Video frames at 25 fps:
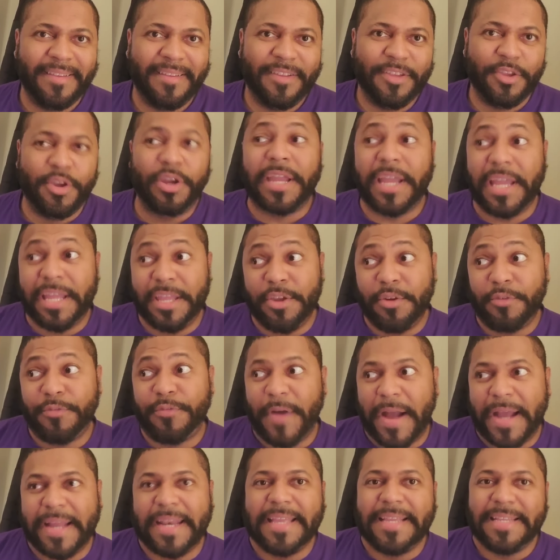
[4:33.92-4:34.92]
You're
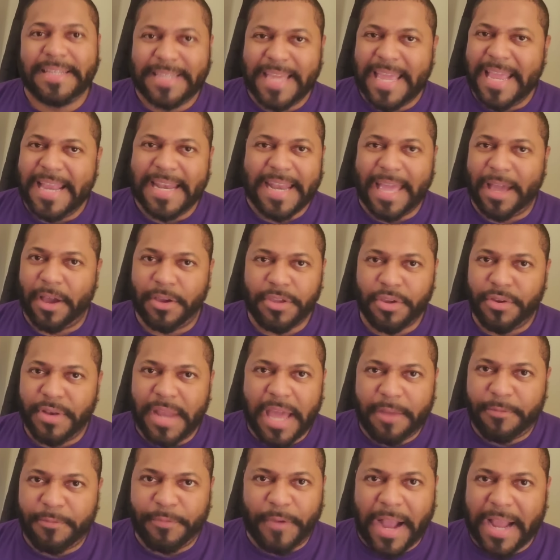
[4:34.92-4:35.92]
fighting D now. You're
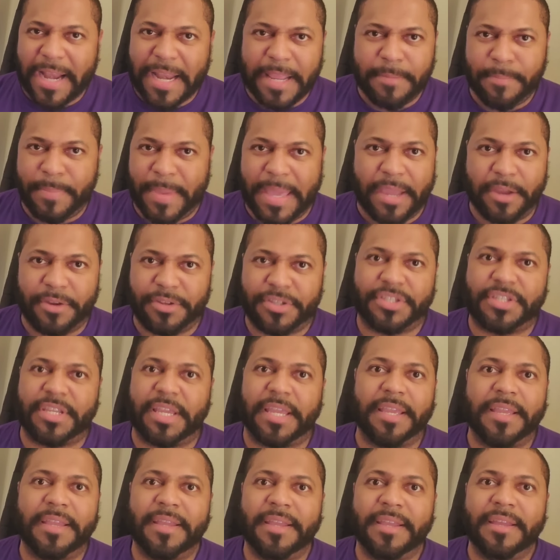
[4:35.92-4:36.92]
not fighting B or
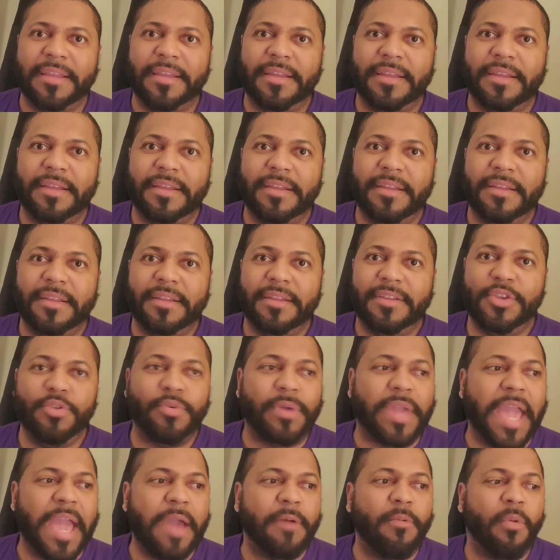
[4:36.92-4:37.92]
C. You
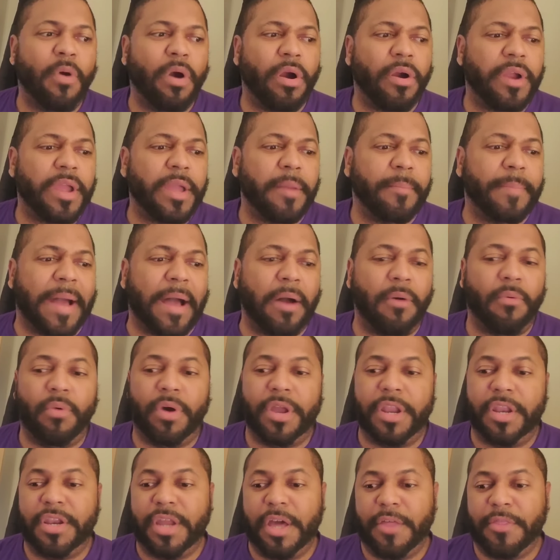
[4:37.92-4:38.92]
can't worry about
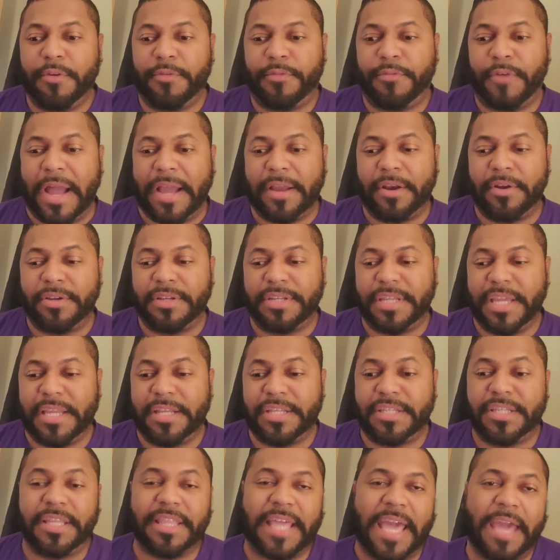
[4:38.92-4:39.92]
what another fighter
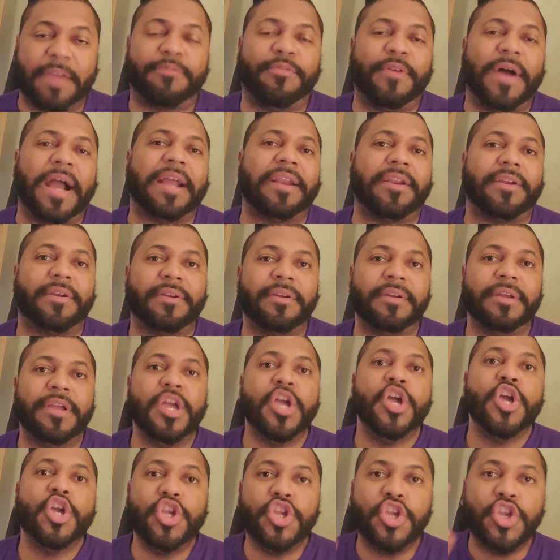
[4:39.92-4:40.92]
did to that fighter.
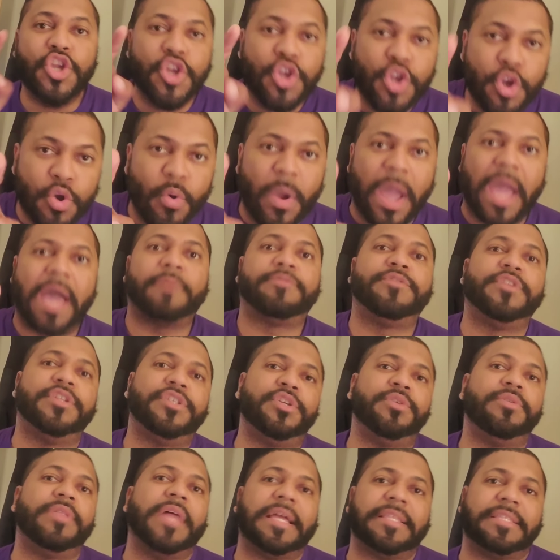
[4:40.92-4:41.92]
You have to
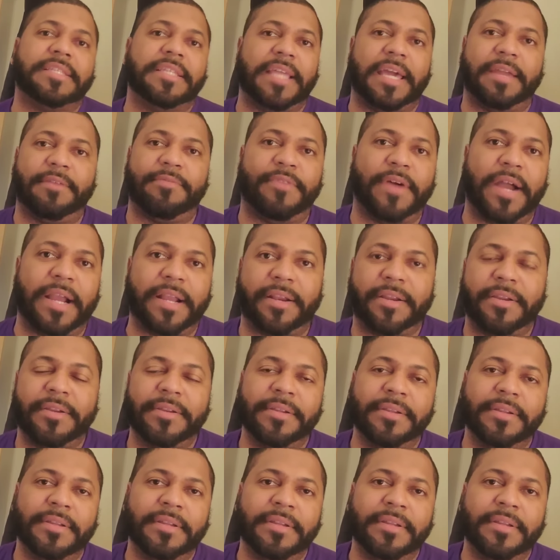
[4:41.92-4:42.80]
do that to that fighter.